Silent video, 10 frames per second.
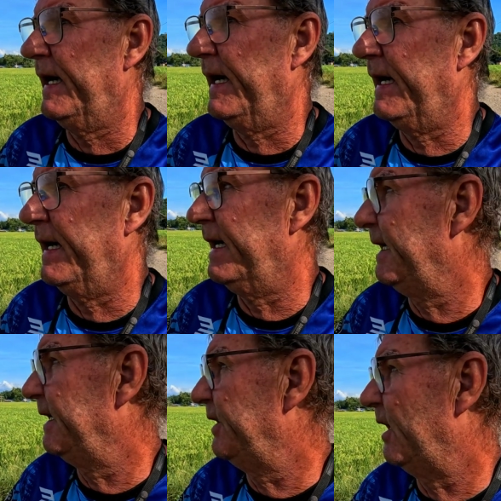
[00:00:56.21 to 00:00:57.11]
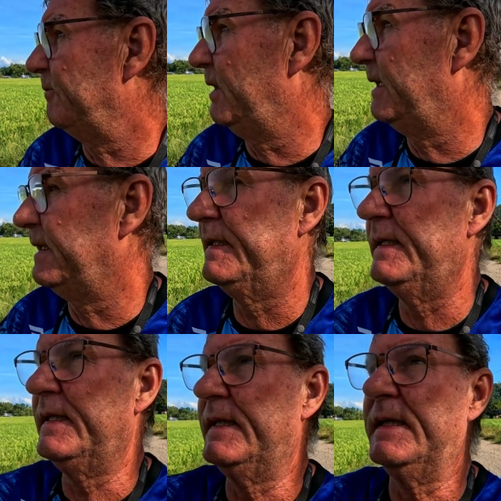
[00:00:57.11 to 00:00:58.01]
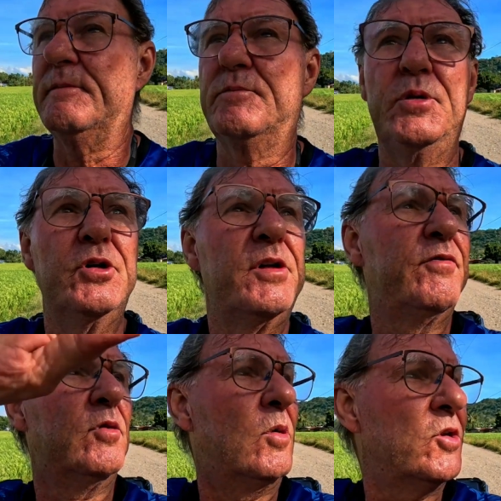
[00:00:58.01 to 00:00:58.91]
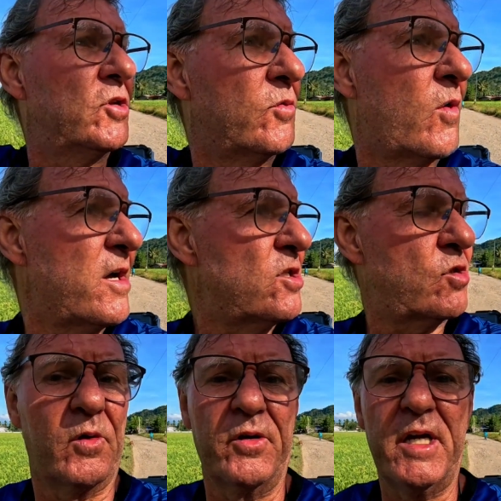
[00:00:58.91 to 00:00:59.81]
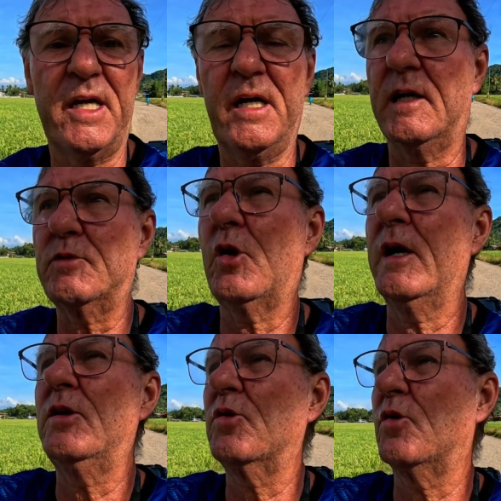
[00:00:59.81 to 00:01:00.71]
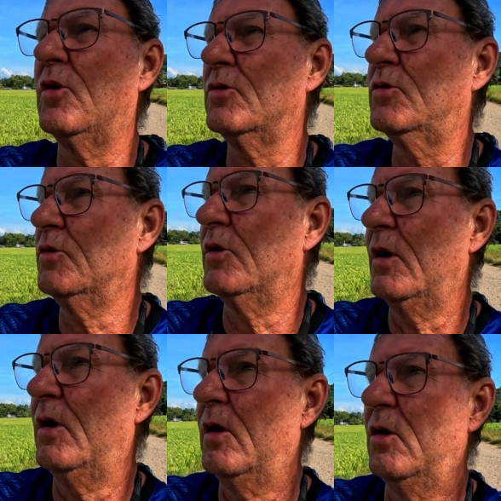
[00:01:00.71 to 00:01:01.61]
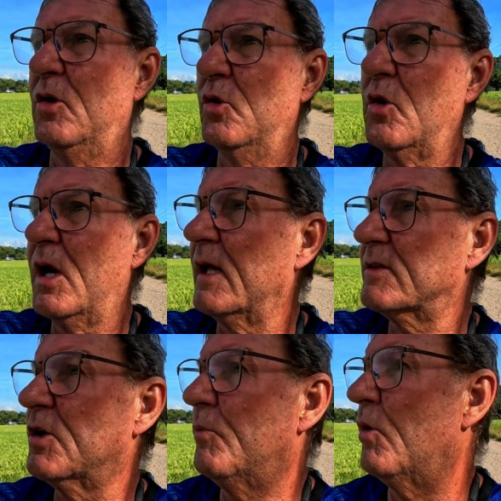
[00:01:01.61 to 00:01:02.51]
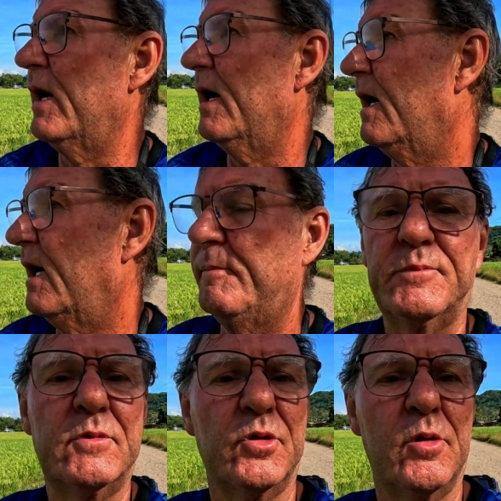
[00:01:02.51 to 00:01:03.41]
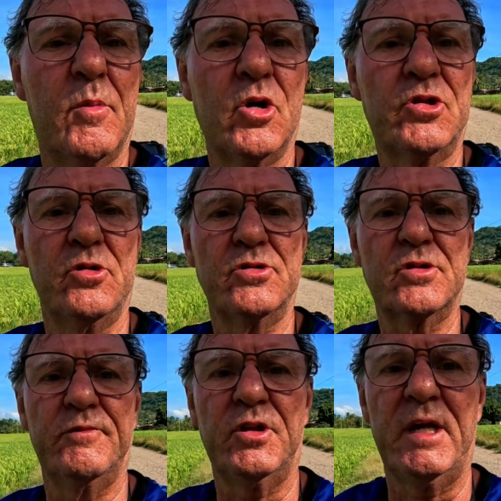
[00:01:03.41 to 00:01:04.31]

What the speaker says: and beautiful mountain range around here. I tried to go to a lookout somewhere up to the mountains over